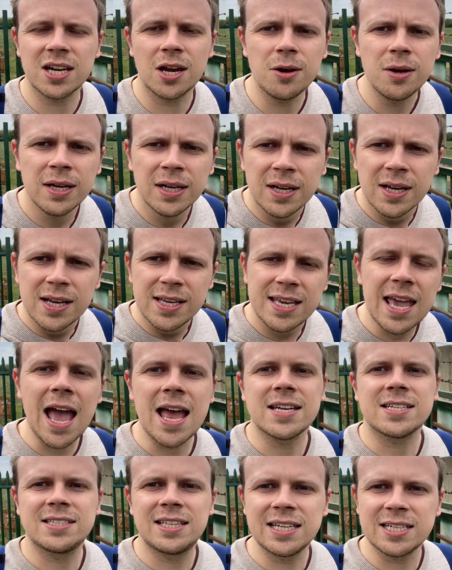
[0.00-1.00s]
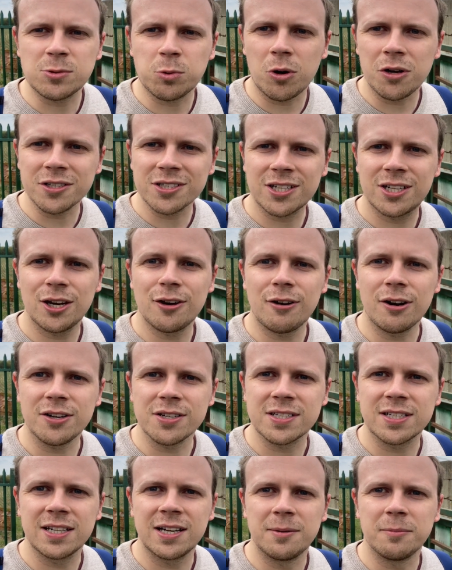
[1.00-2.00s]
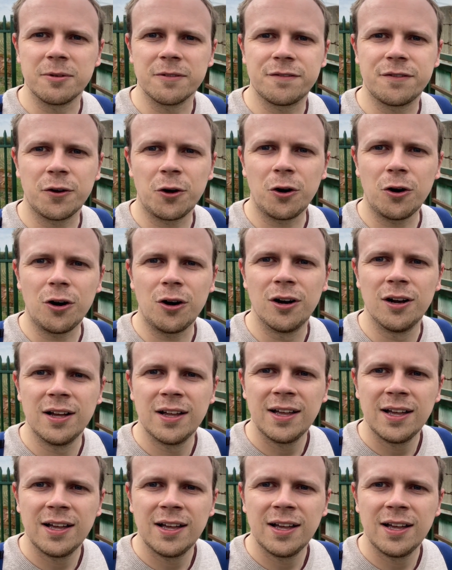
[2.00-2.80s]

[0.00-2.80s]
So, yes, this was curiosity number 4.